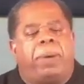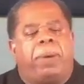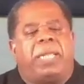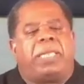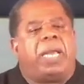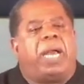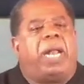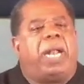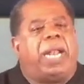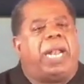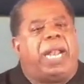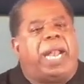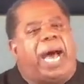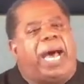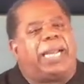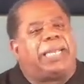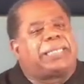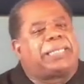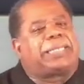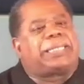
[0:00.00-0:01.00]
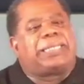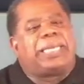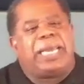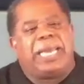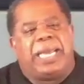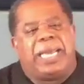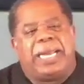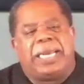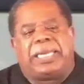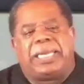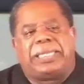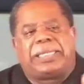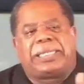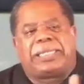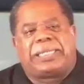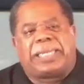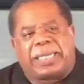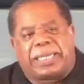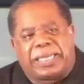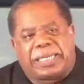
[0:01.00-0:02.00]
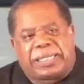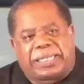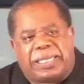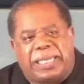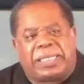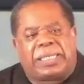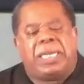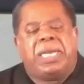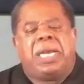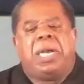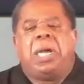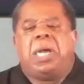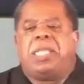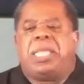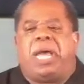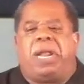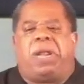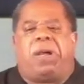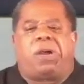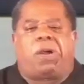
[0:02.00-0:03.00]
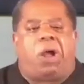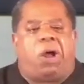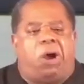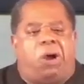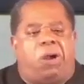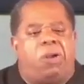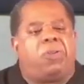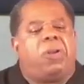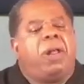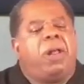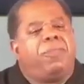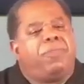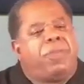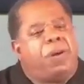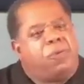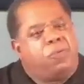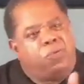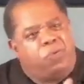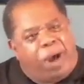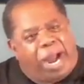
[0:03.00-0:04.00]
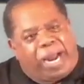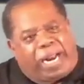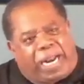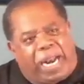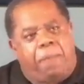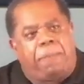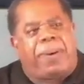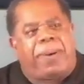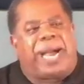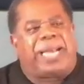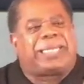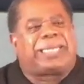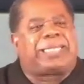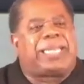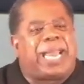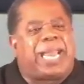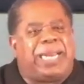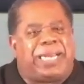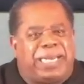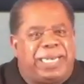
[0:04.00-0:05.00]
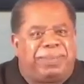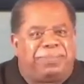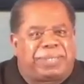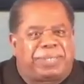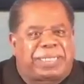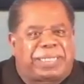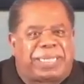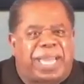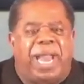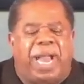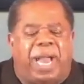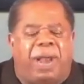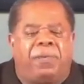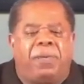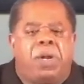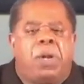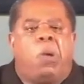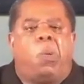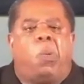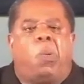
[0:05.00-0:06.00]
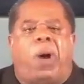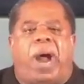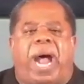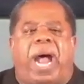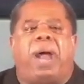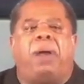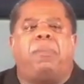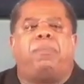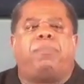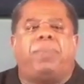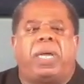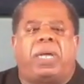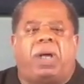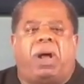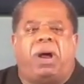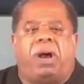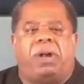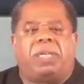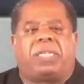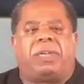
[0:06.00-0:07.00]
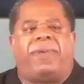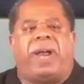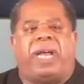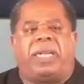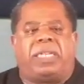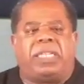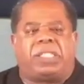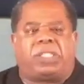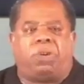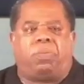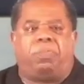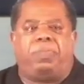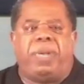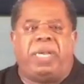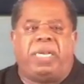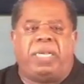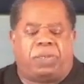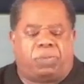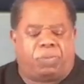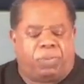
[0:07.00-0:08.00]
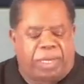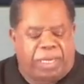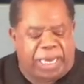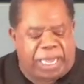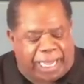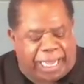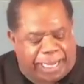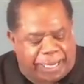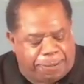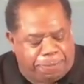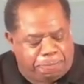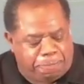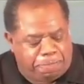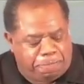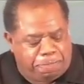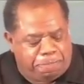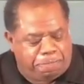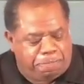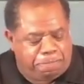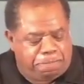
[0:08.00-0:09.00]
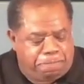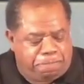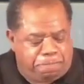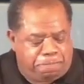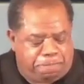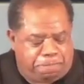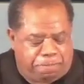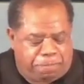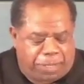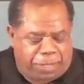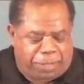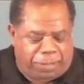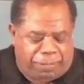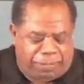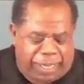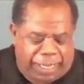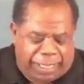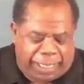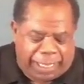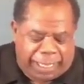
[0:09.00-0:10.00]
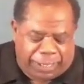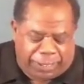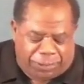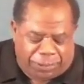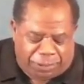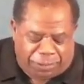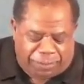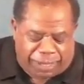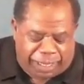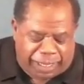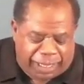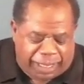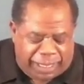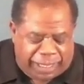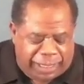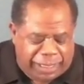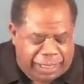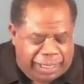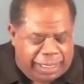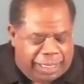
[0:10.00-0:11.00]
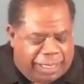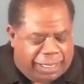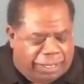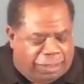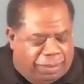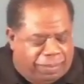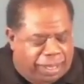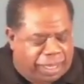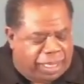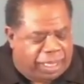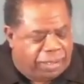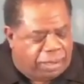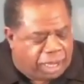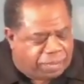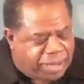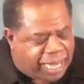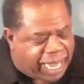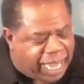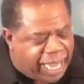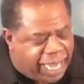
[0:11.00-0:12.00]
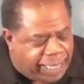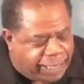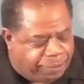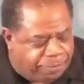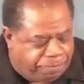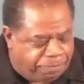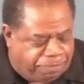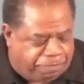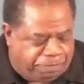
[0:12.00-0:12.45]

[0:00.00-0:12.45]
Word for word: But there are a lot of sins and sicknesses that are caused directly by Satan himself. Why? Because of our disobedience with God. Oh my God. Oh my God. Oh my God. Number eight.